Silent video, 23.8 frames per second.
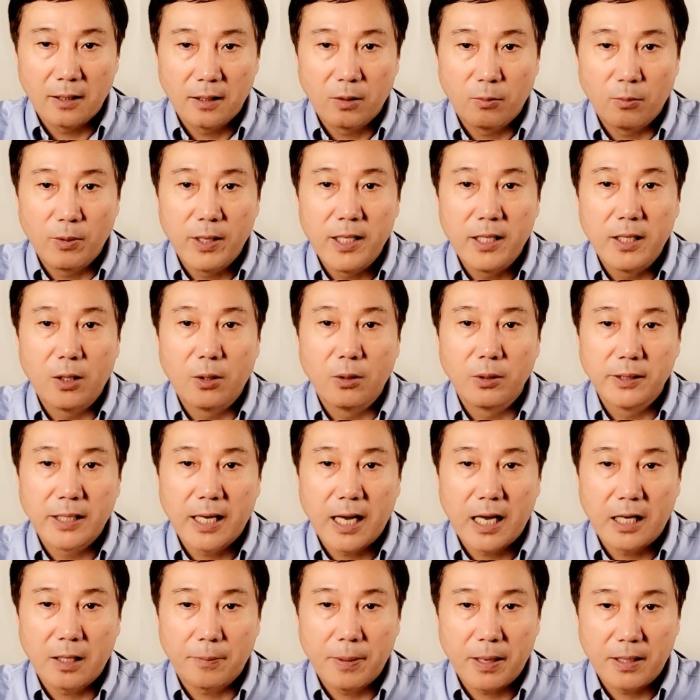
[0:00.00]
We know
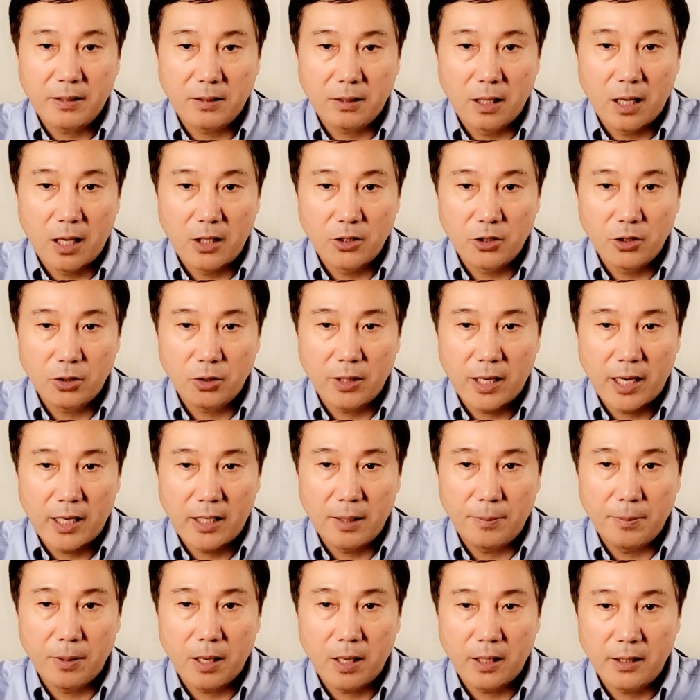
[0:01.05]
that pathological
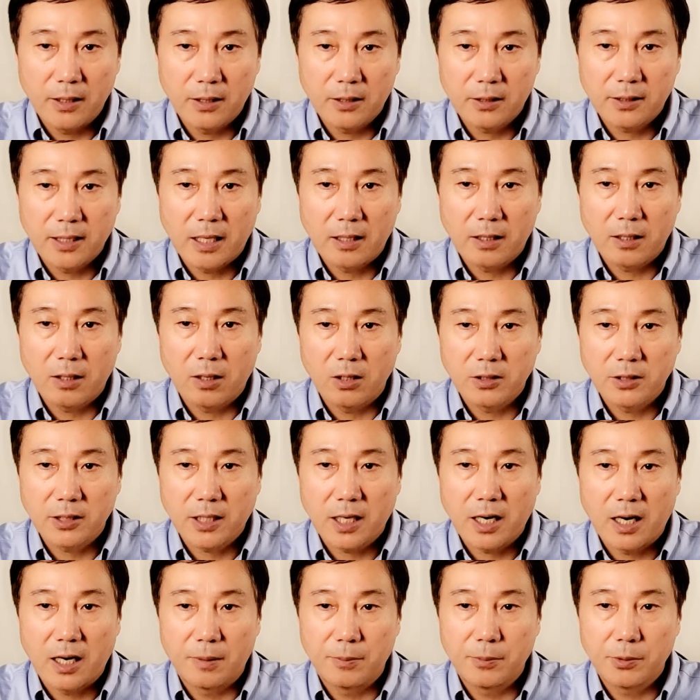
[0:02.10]
antibodies can cause
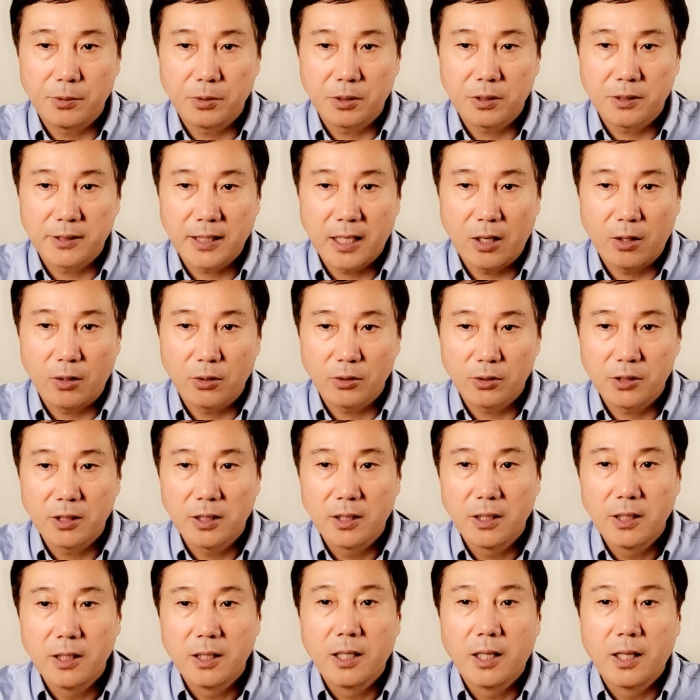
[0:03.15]
harm to the cells
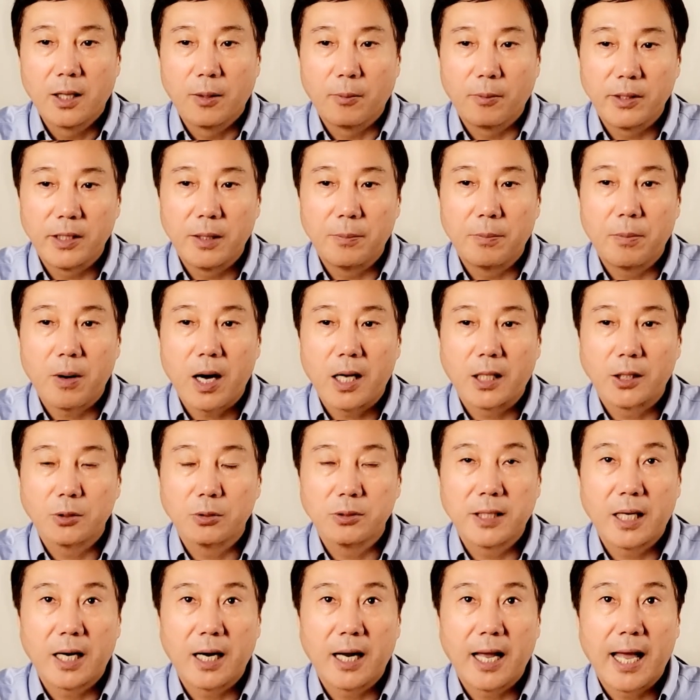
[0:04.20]
when they bind to
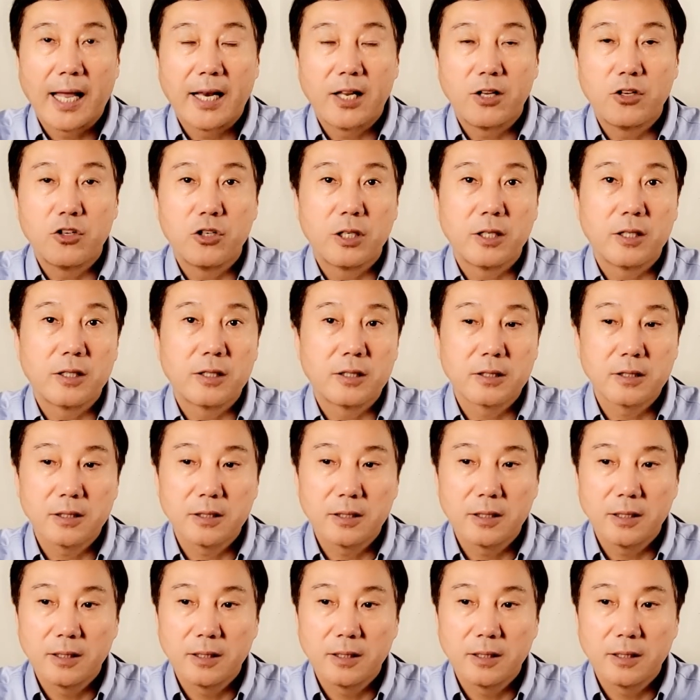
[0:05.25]
their antigens.